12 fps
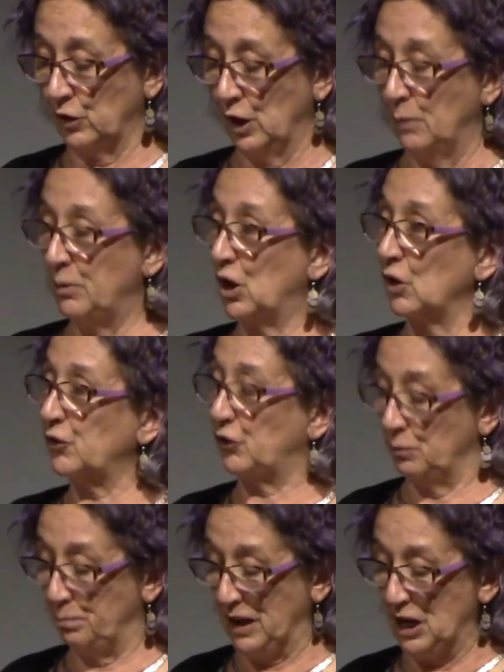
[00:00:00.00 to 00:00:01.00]
because to
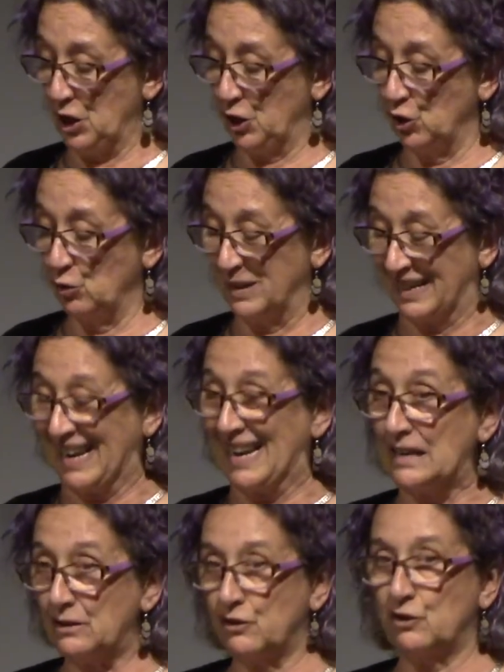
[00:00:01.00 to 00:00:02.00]
be human
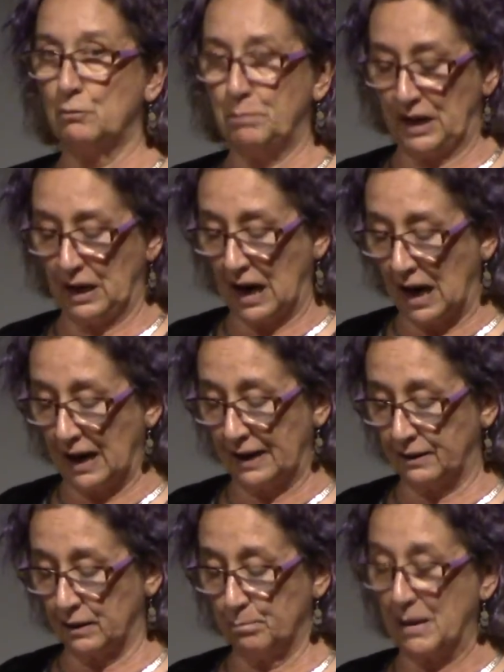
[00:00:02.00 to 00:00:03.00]
is to be
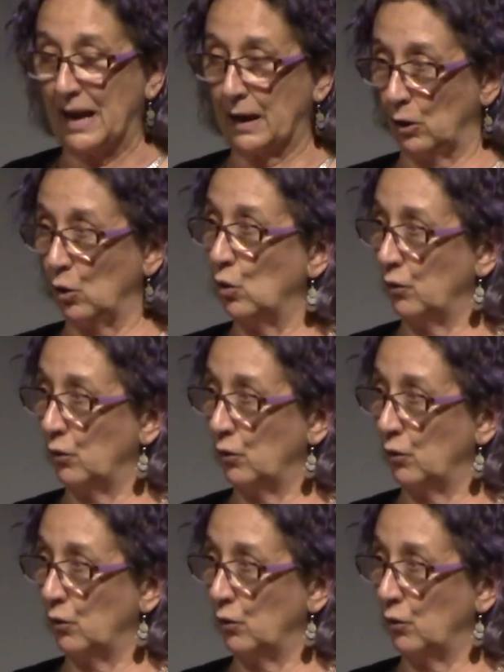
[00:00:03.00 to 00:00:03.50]
either male or